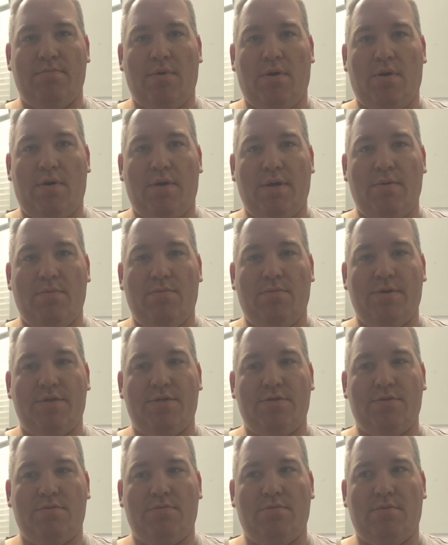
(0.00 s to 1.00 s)
on it,
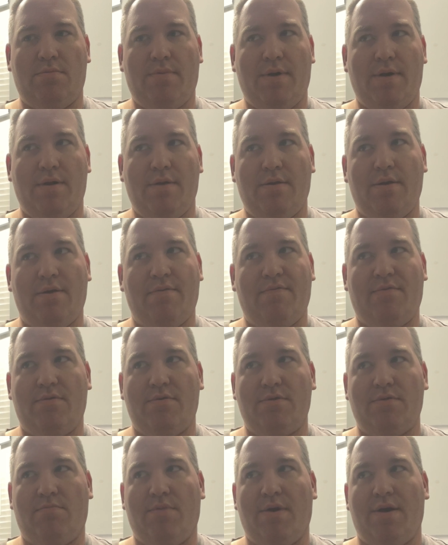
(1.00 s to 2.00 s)
which apparently if
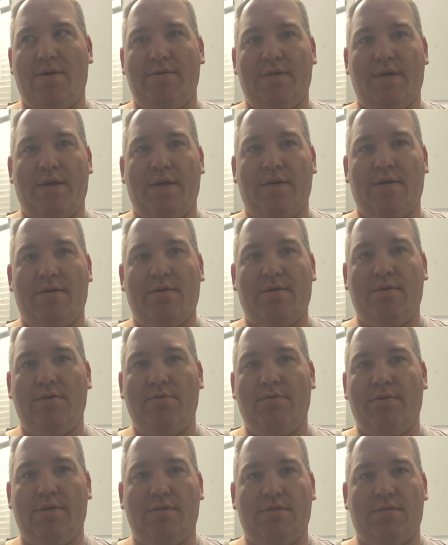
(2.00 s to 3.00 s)
there's a brown tag,
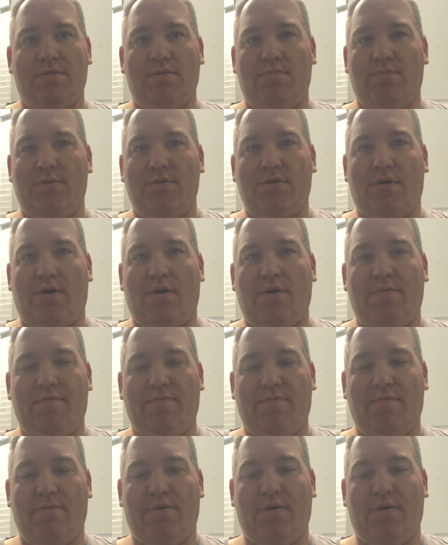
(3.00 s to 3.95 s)
you get so much off,